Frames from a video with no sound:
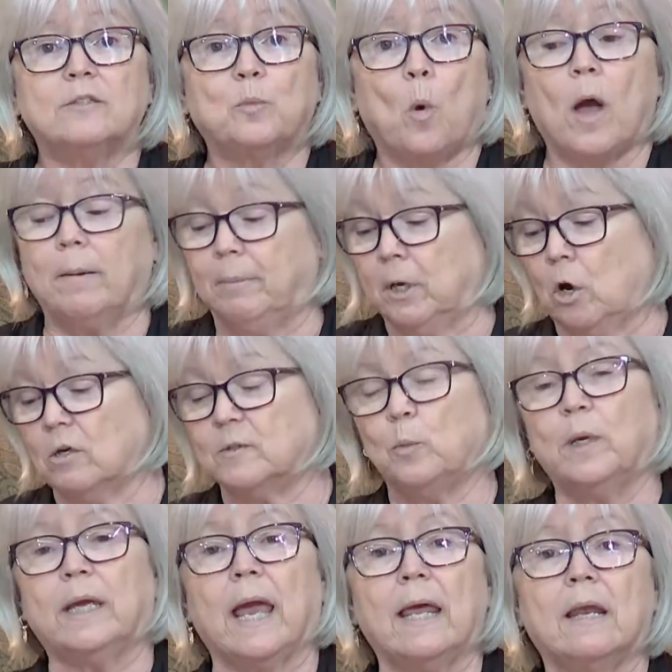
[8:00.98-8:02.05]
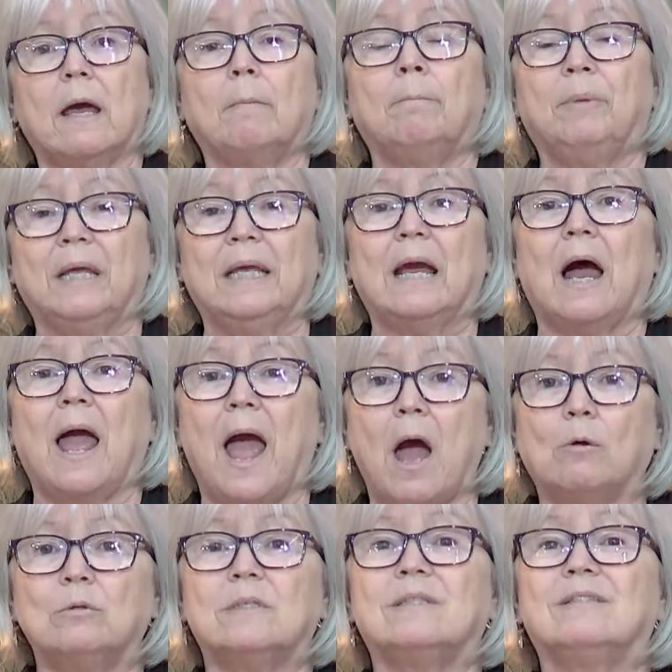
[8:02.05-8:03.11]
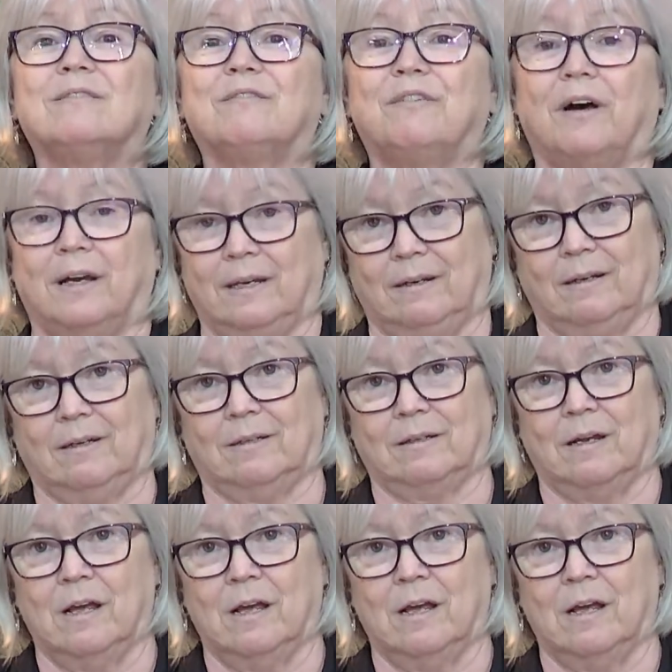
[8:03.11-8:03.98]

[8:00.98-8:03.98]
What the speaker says: why? Because we cannot be a house divided.